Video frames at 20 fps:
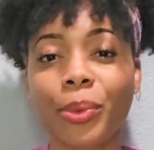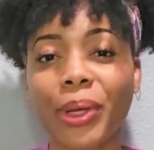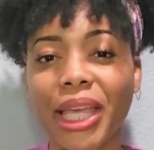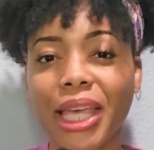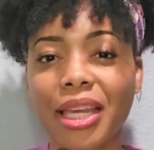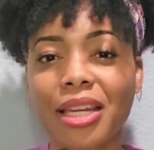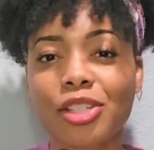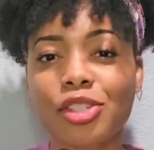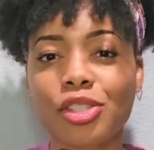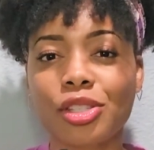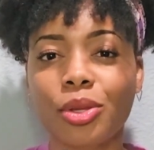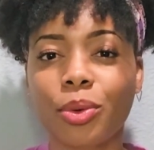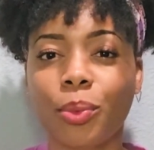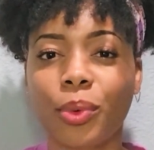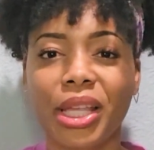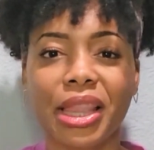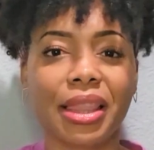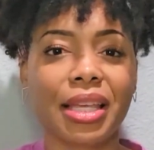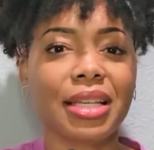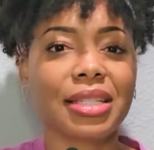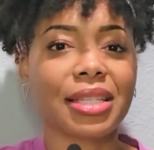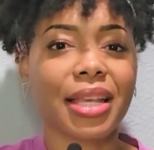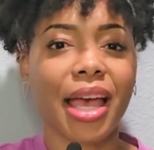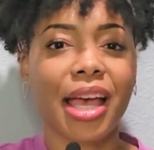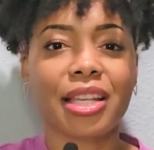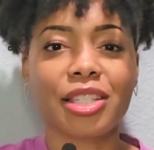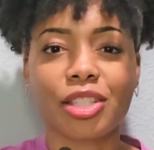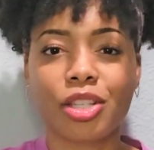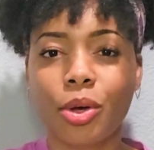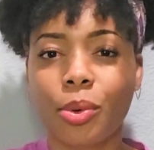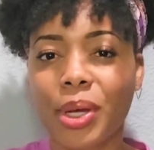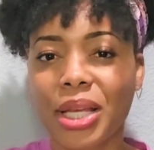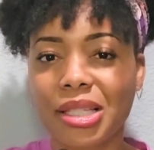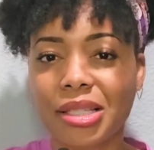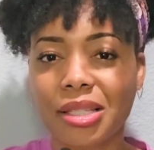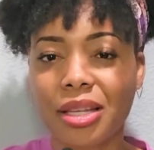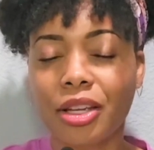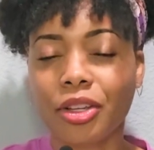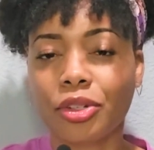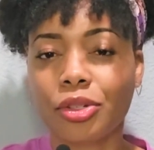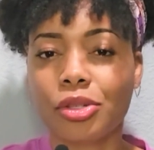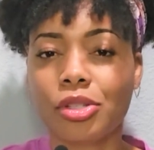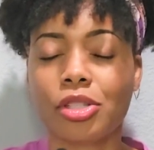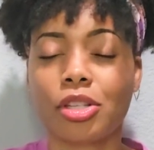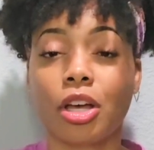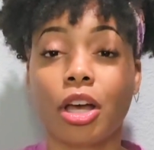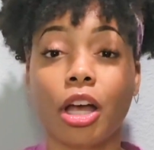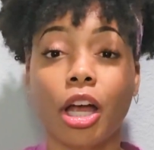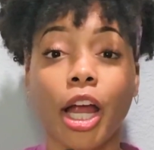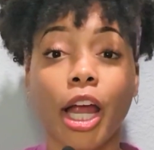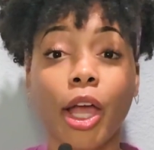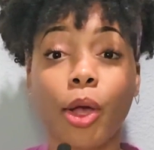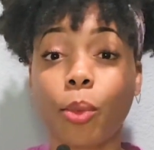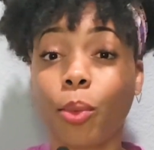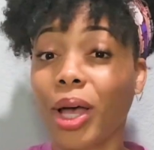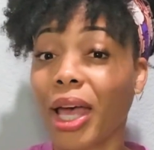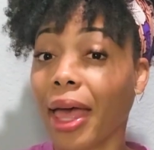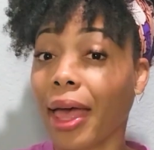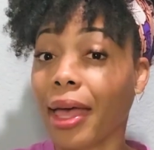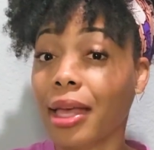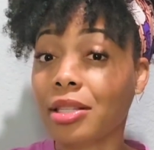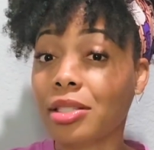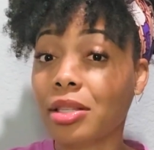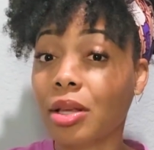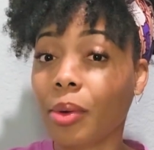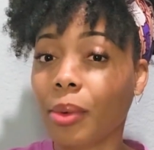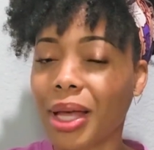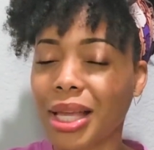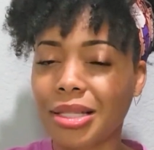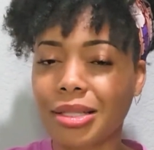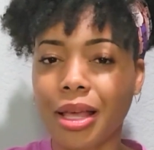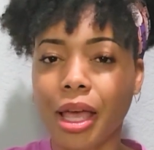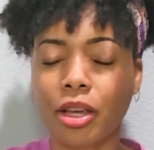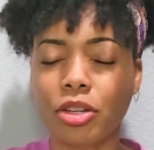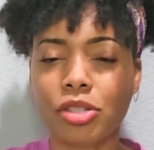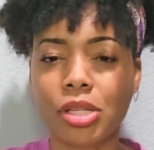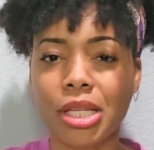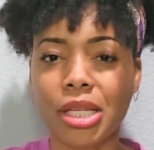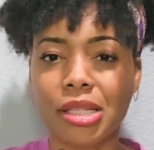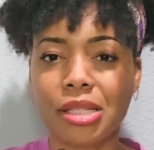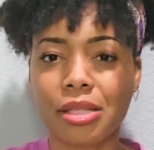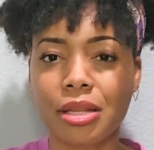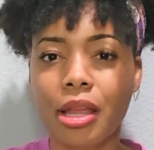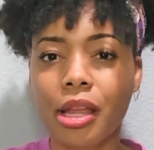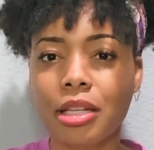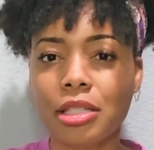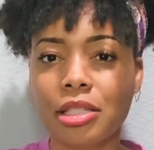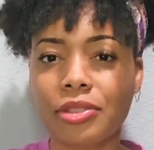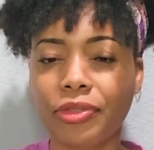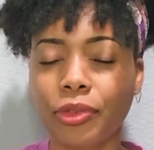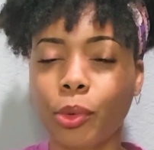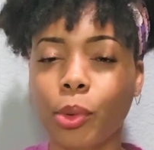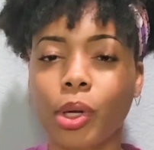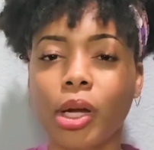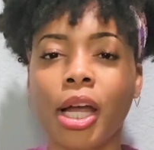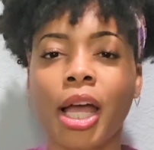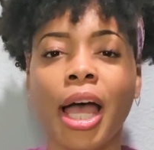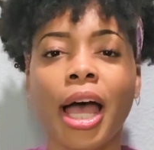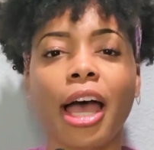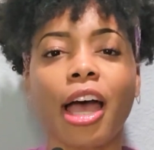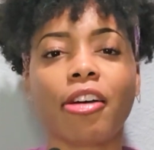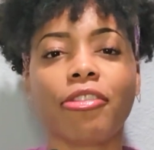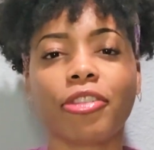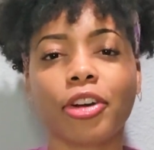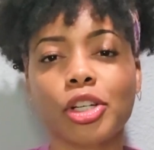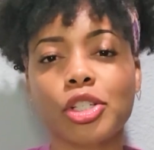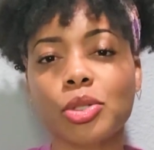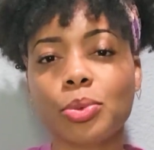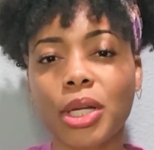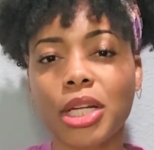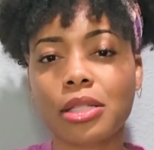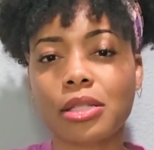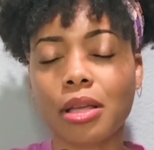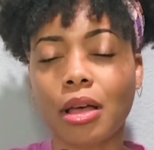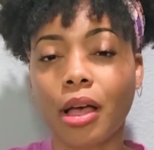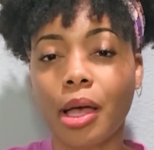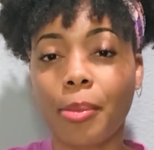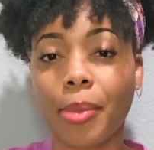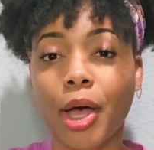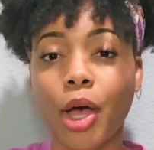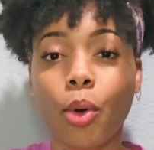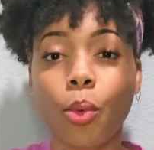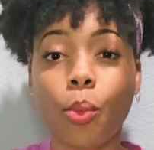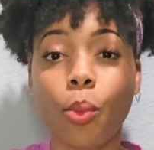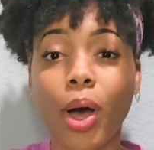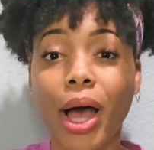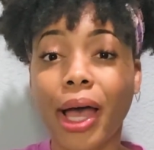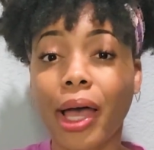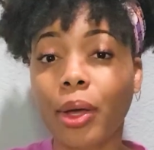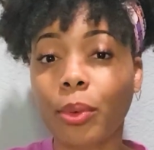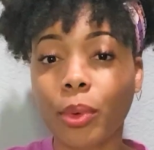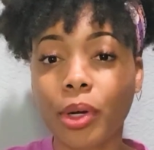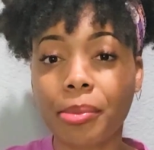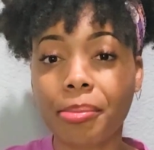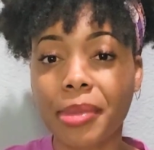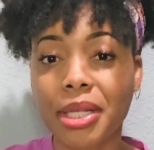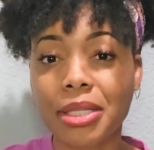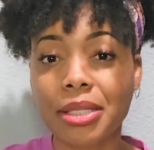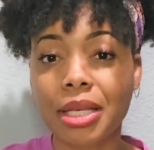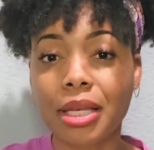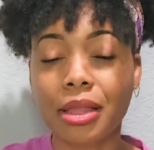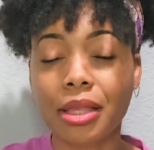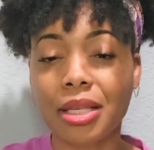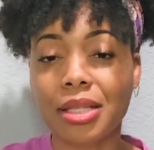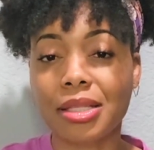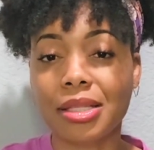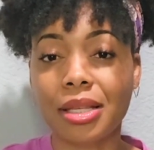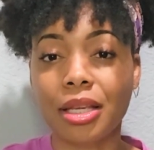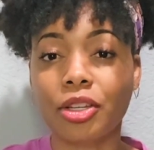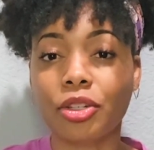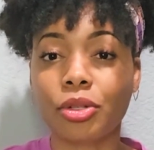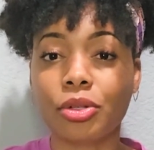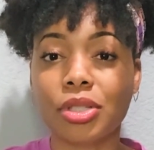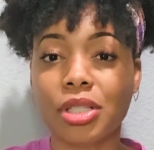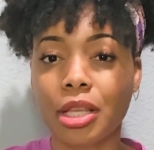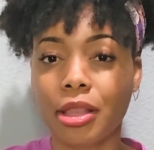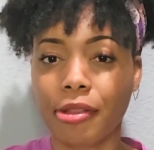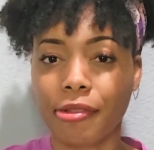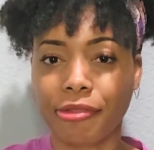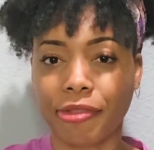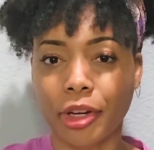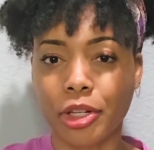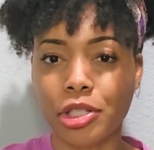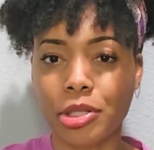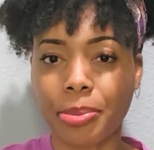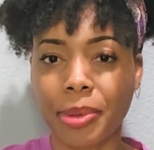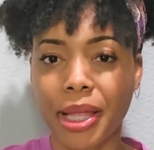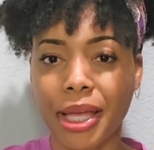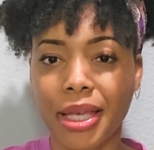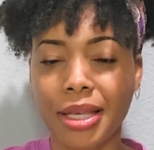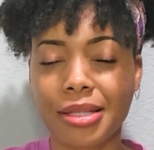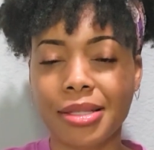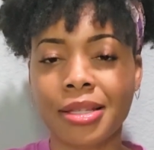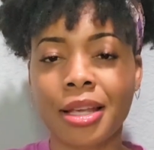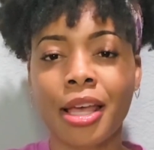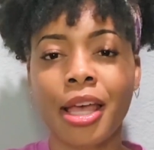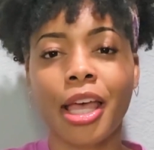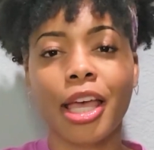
we get into what these SOS signals are and what SOS actually stands for, I first want to talk about why we're missing these signals in the first place.